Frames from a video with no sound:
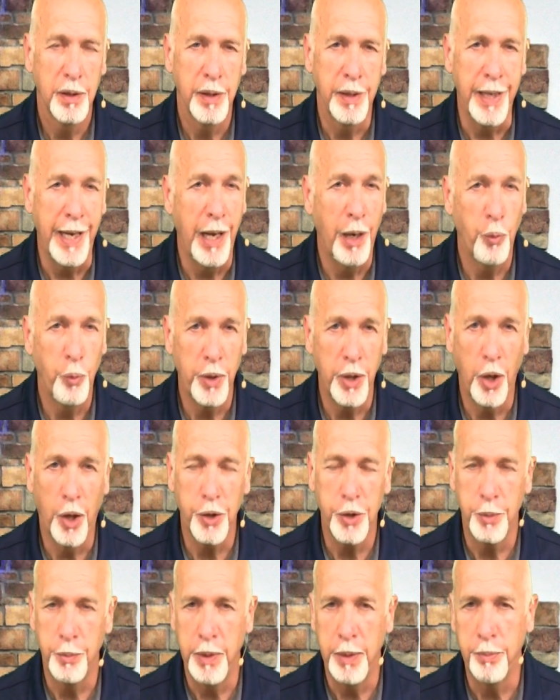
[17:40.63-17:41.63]
and how we
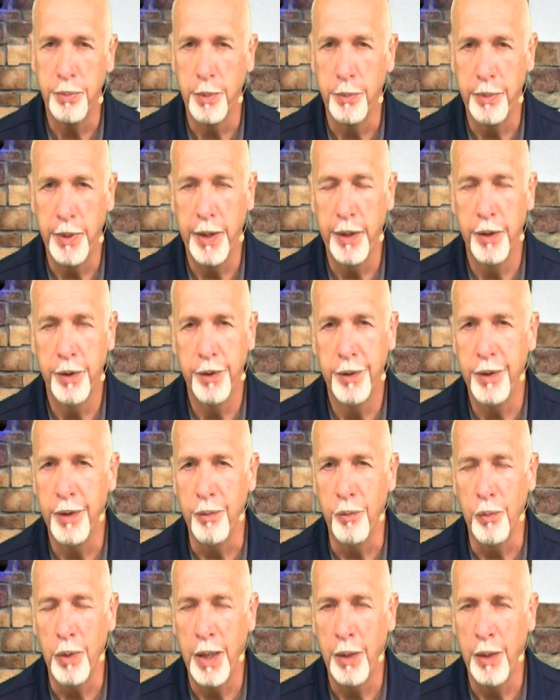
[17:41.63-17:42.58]
ought to be prepared and,